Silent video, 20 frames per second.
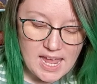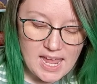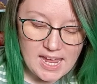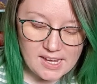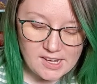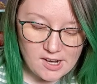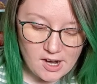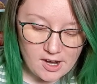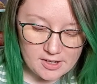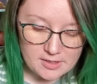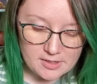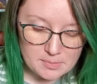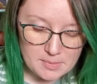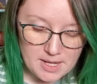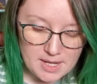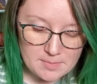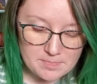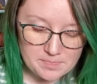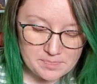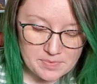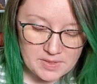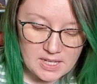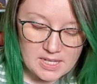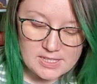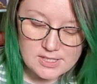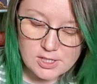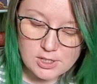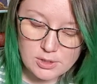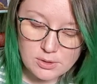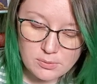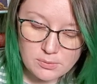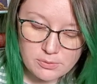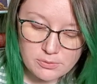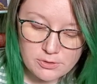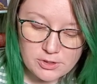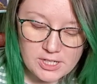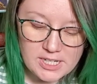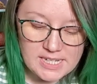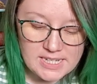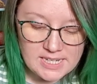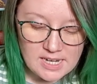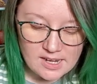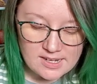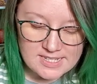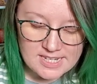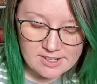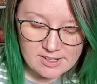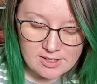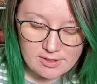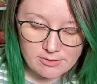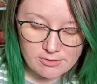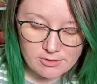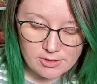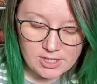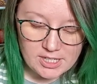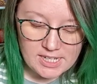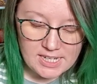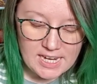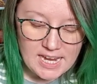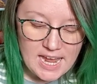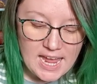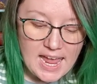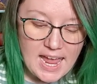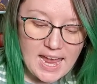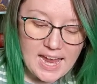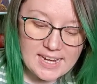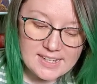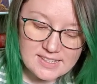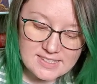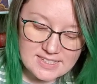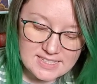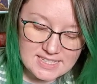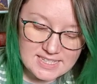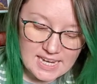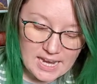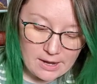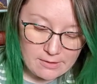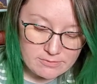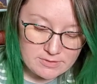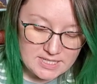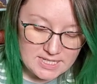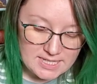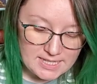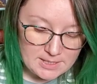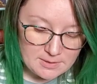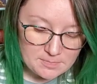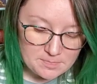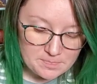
and cardamom. It's gluten-free, nut and dairy-free, and a decaf tea.